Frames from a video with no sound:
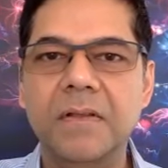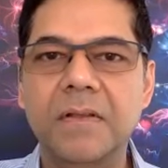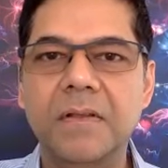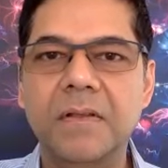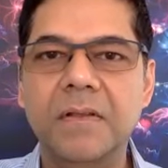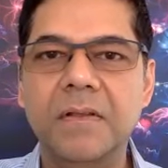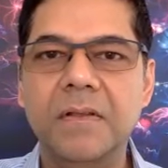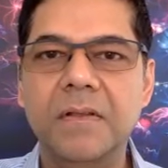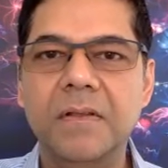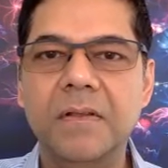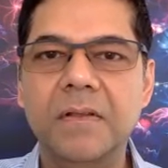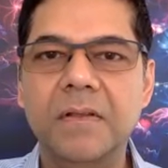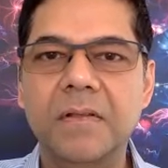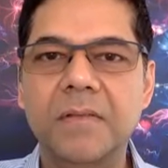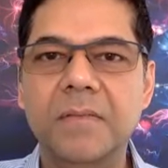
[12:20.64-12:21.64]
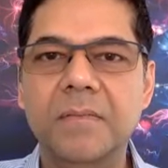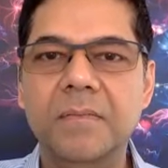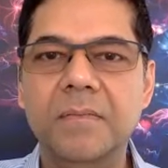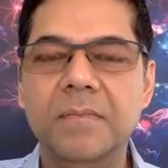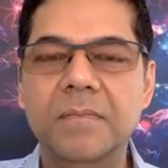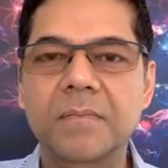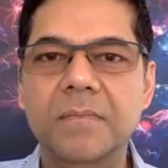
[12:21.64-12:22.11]

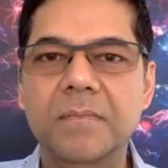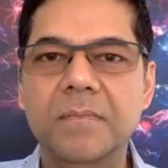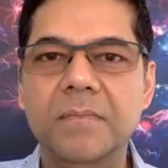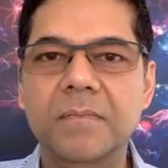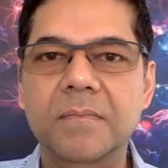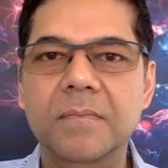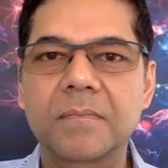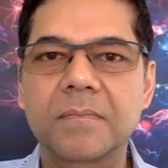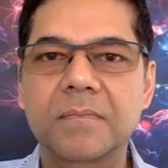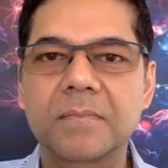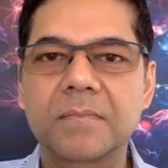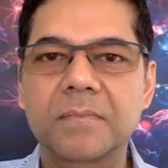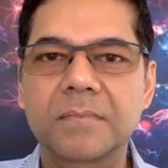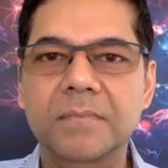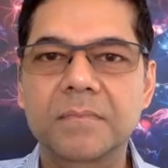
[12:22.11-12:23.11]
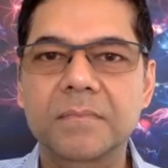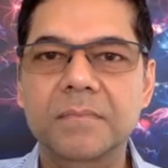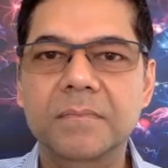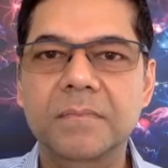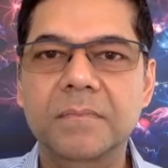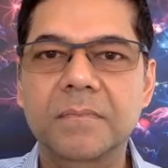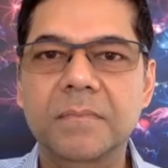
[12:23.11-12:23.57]

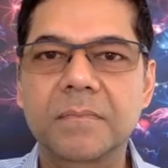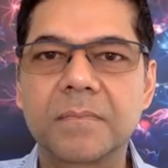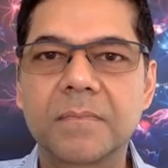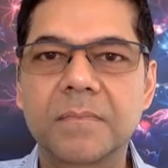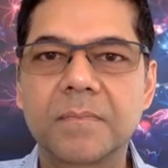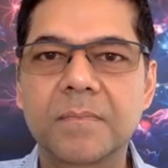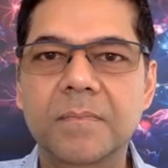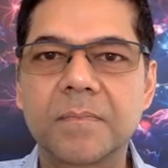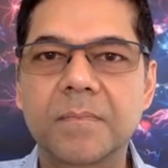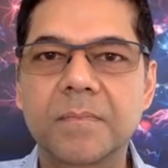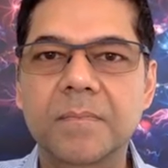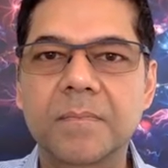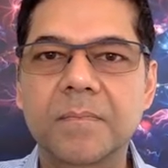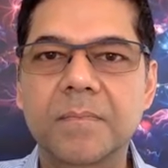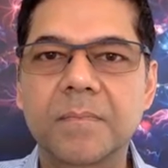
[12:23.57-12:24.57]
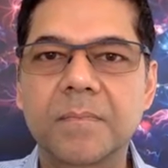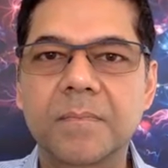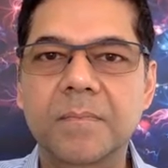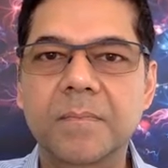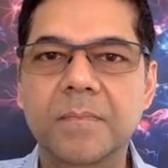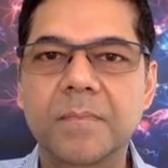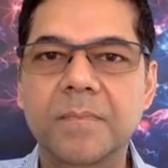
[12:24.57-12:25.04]

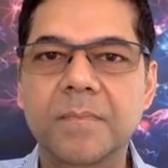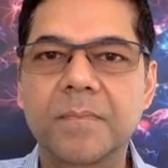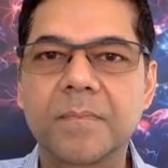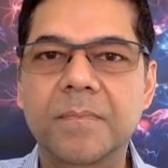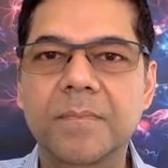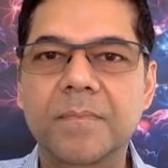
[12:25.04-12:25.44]
(no one is talking)